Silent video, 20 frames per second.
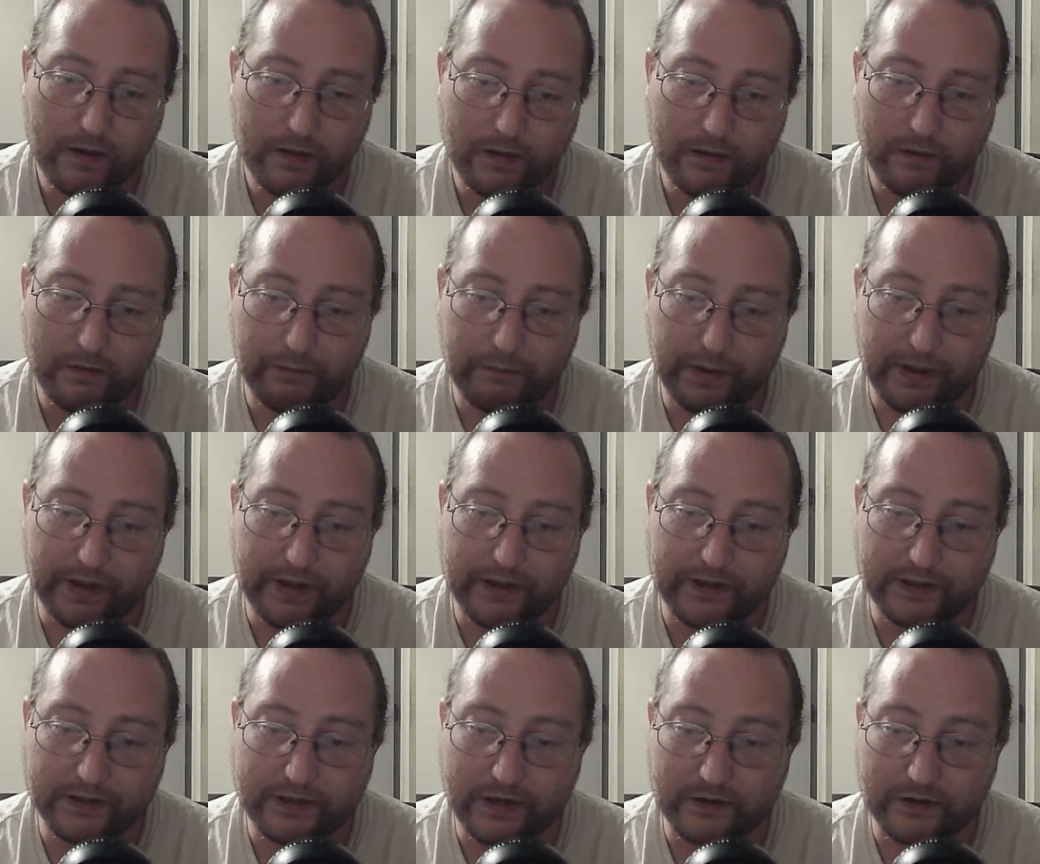
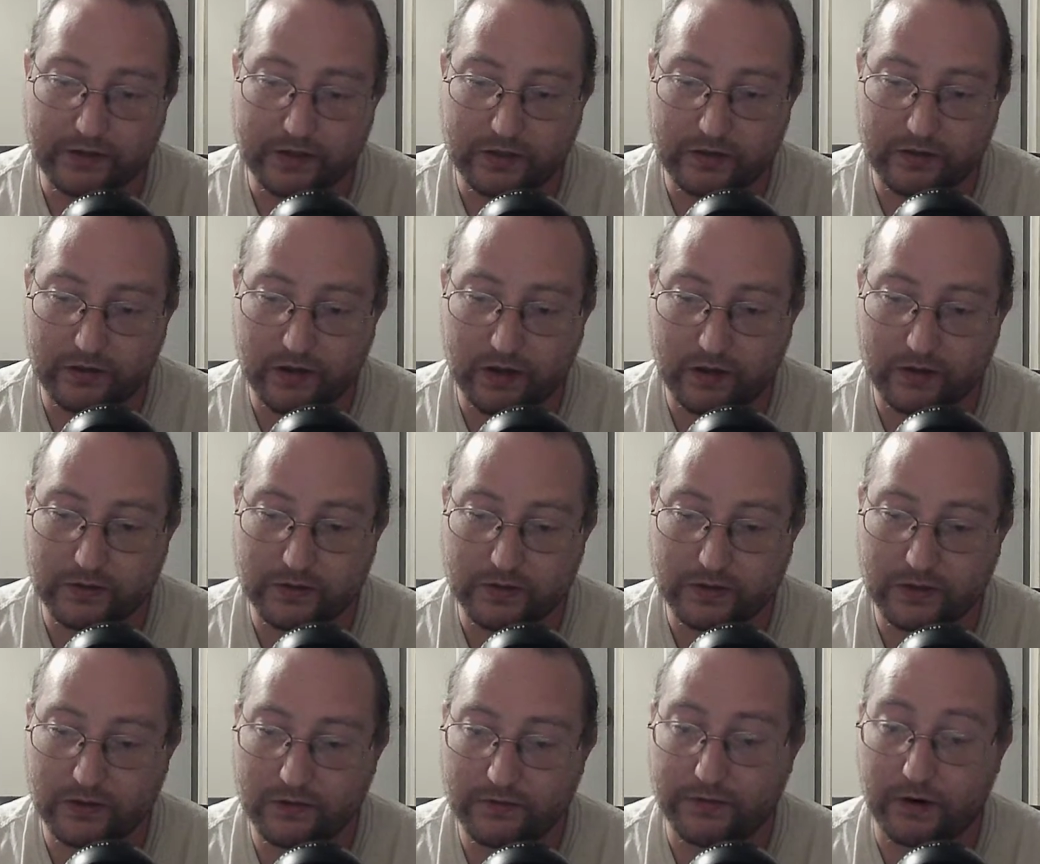But don't you go
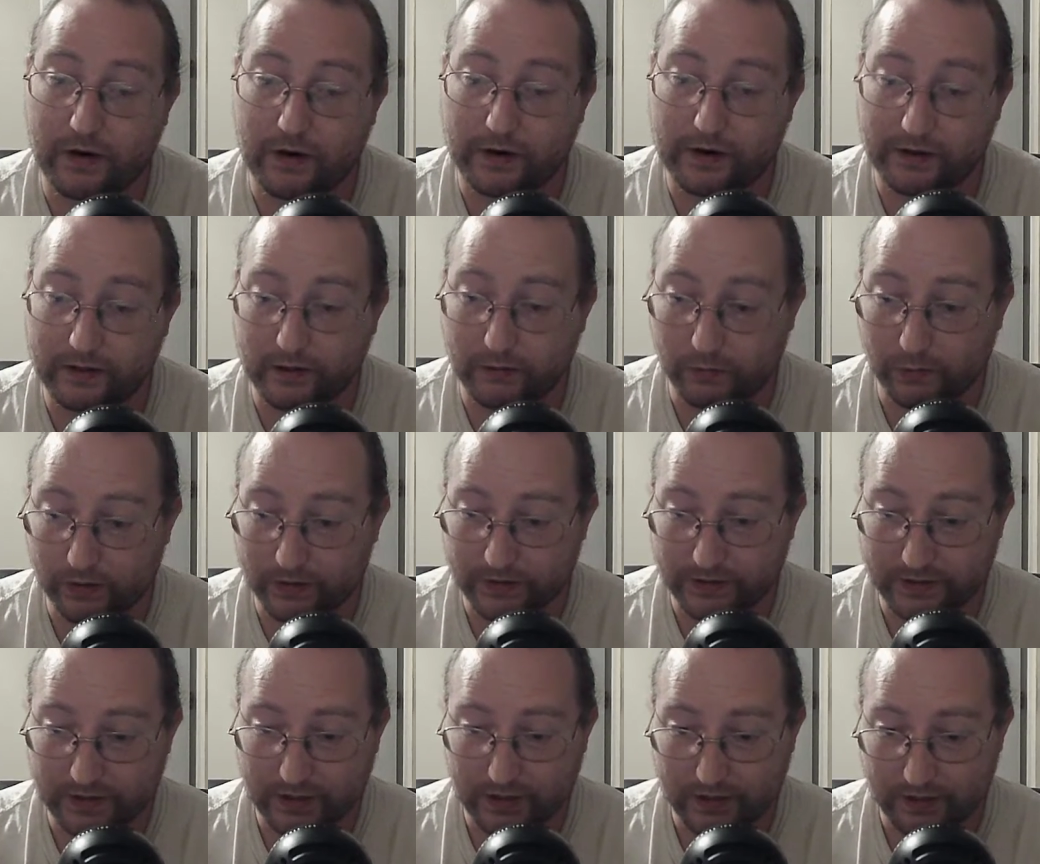too far in the
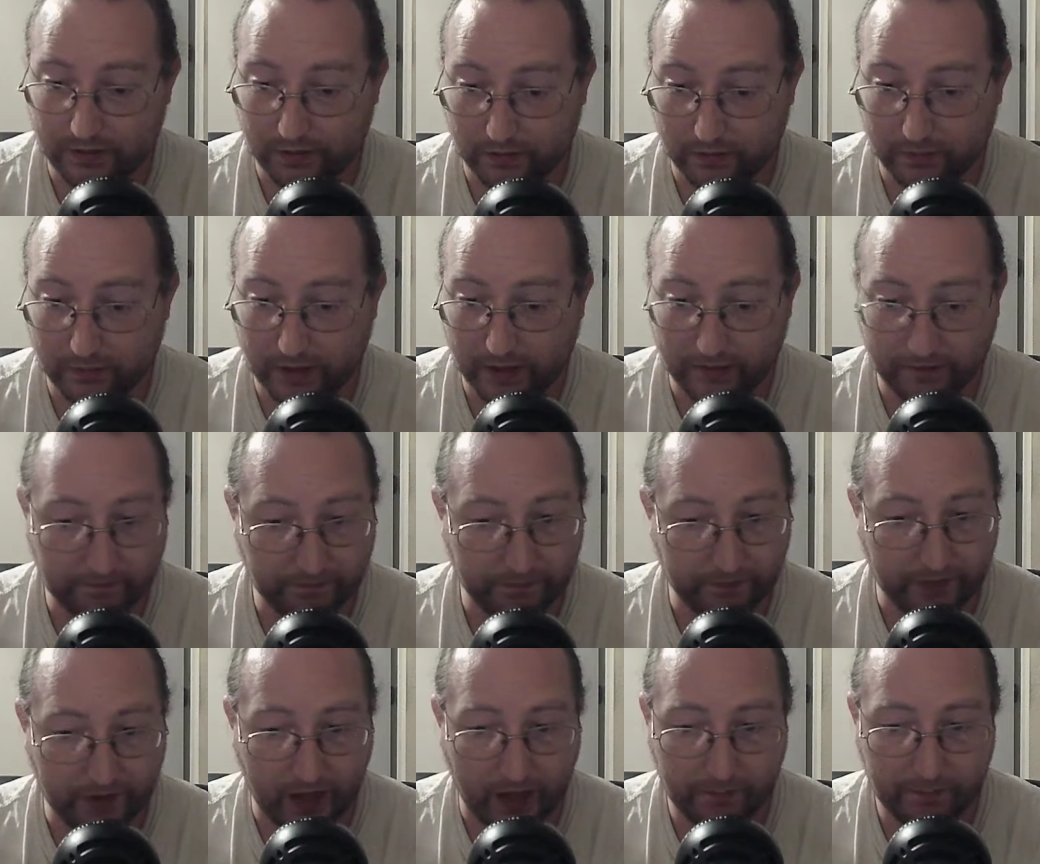woods, he told me.
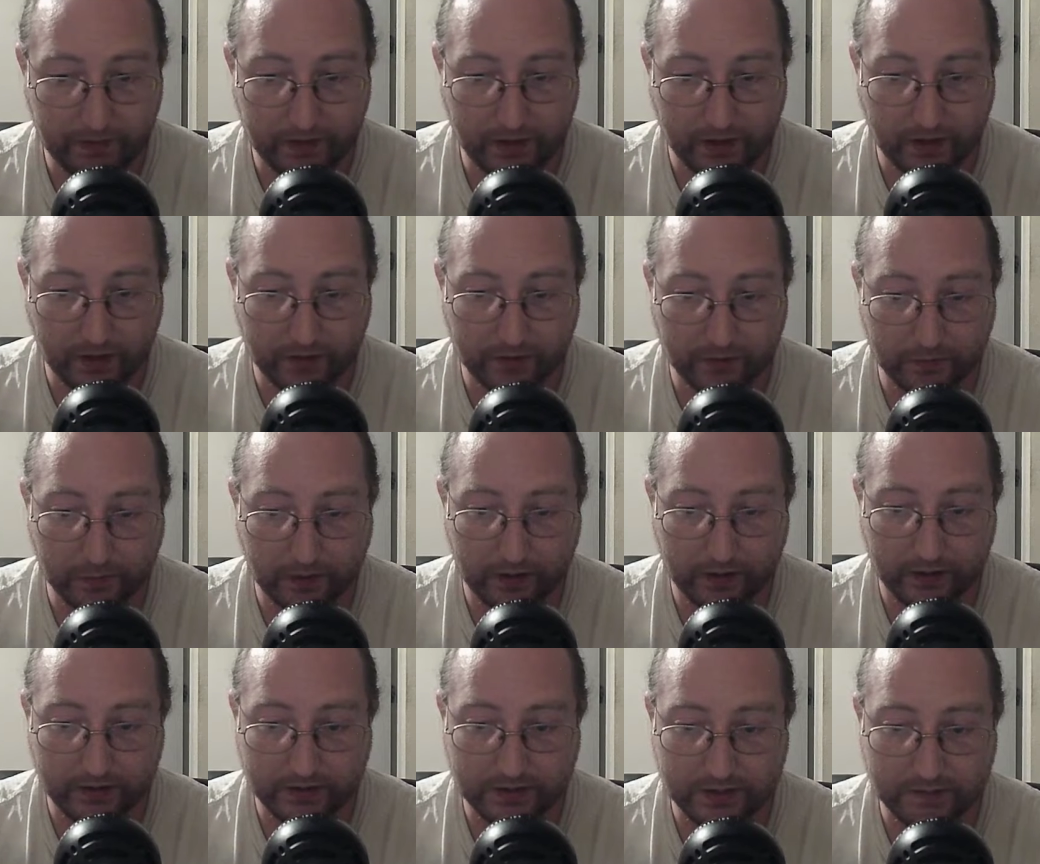Not beyond
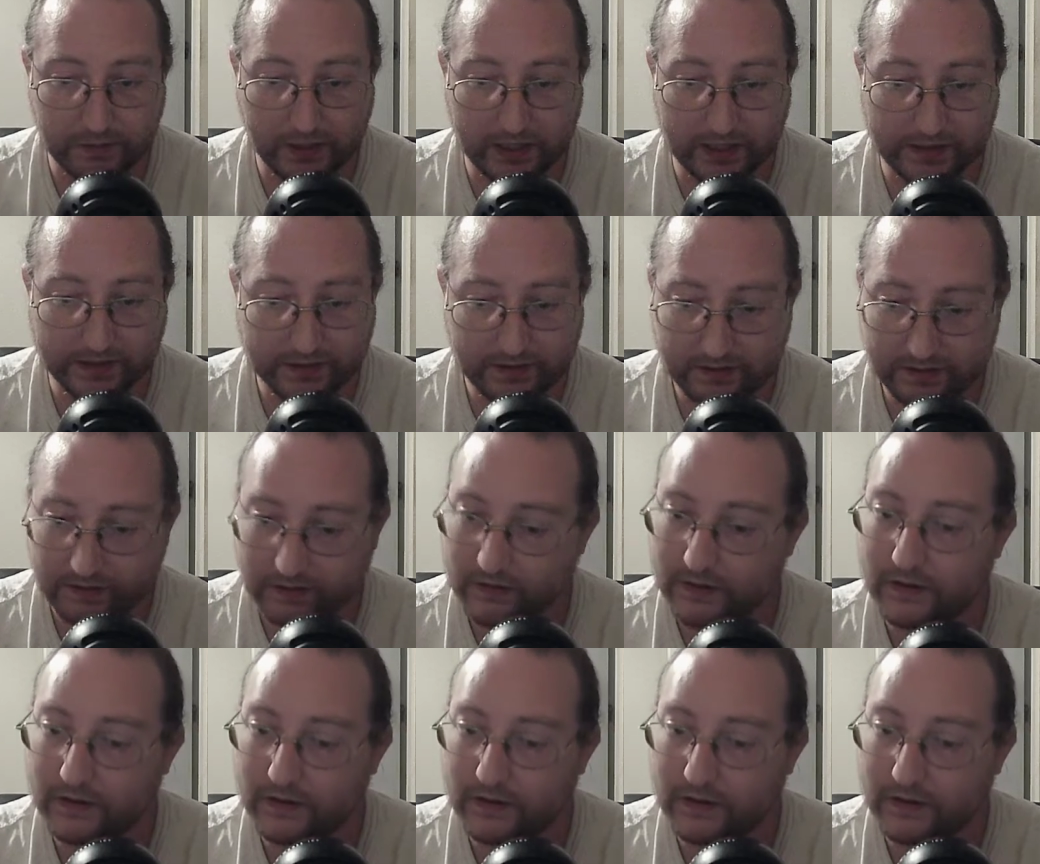where it splits.